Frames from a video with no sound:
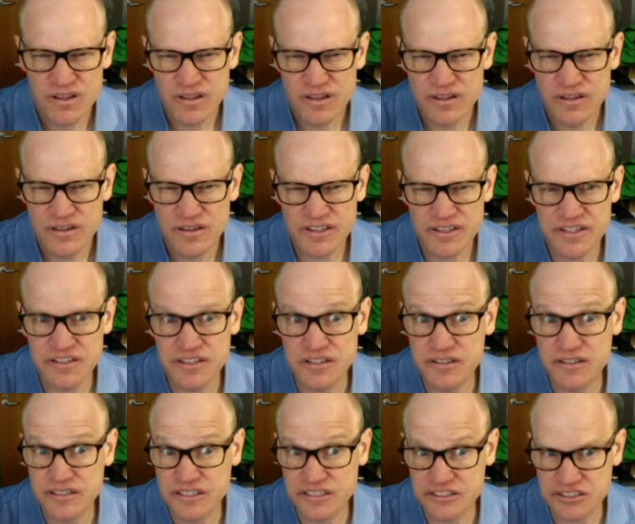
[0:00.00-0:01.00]
thing to
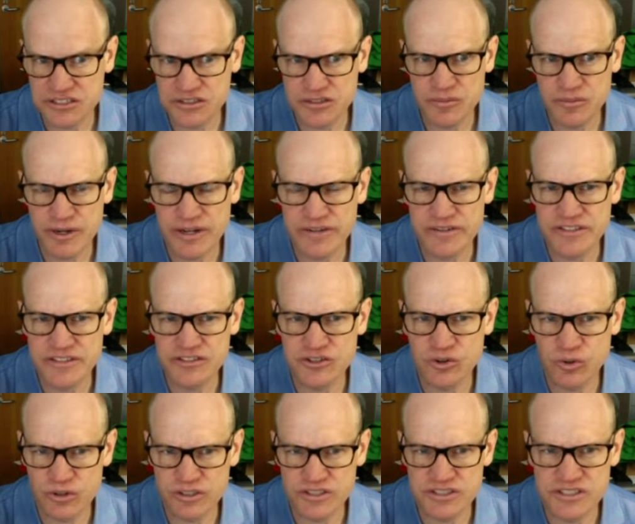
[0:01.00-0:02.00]
consider about these
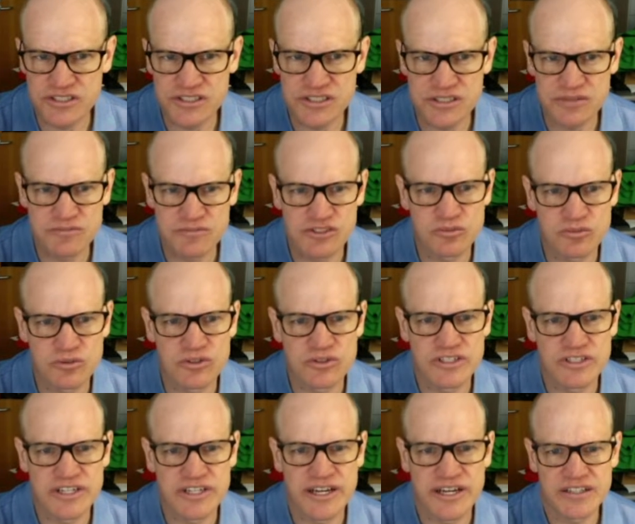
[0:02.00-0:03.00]
coordinate systems that we're
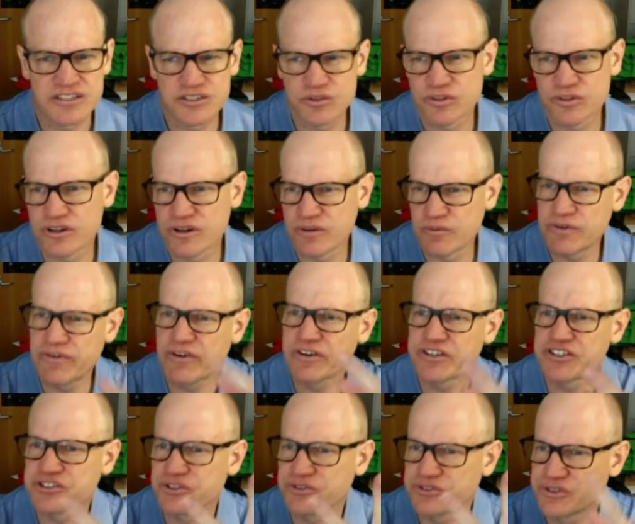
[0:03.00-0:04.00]
looking at. So we've already
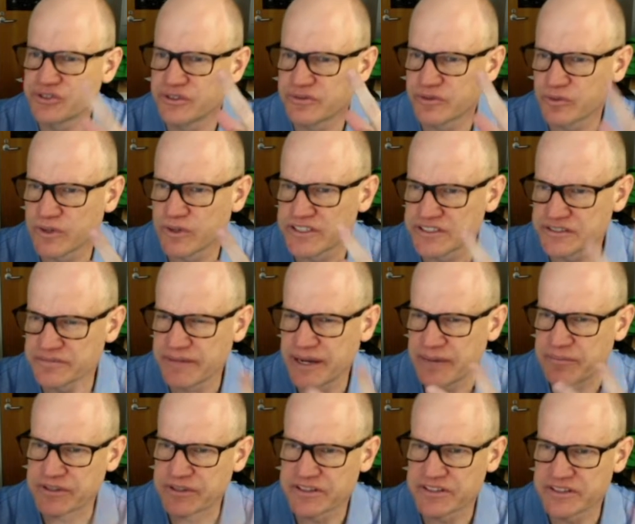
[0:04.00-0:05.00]
shown two different ways of
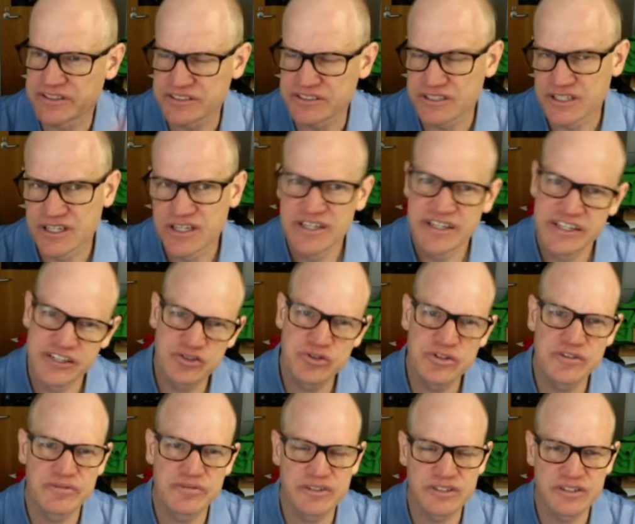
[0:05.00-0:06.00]
mapping things.
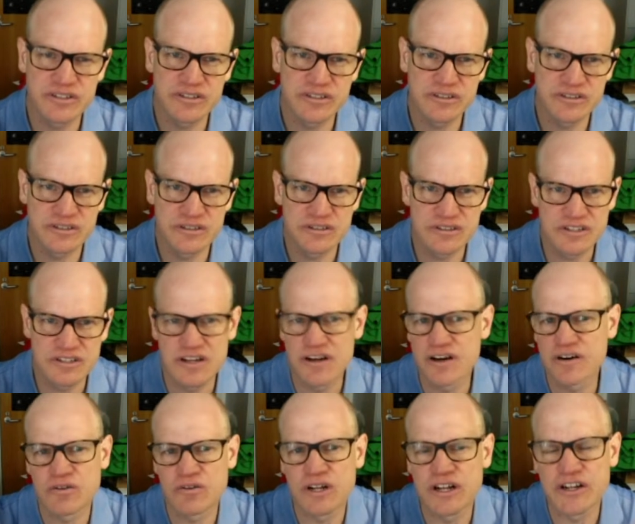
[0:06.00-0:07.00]

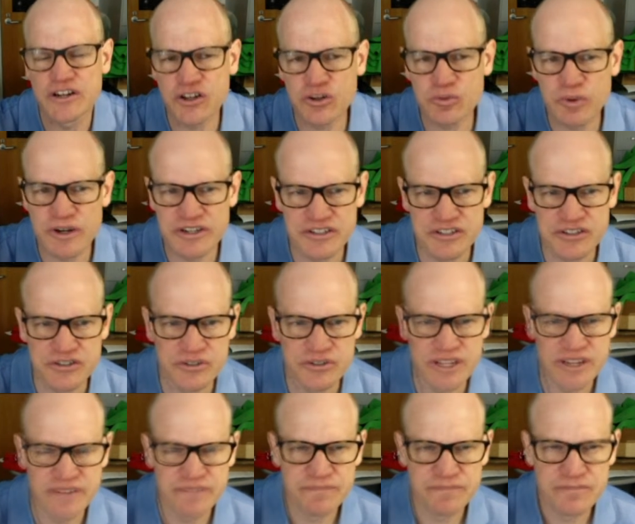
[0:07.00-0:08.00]
Another way to do
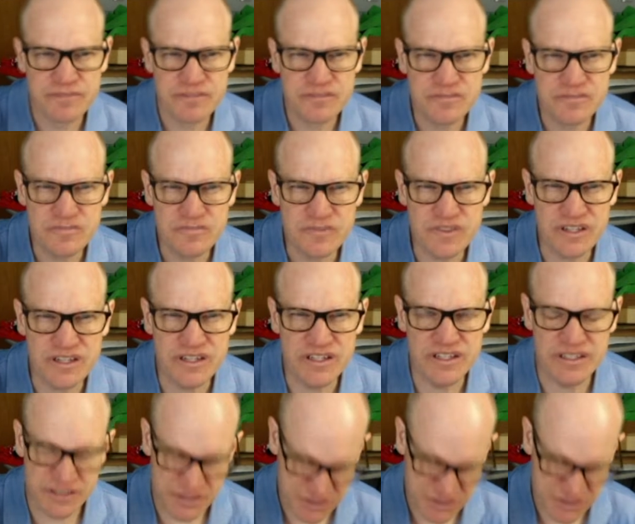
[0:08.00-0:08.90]
that is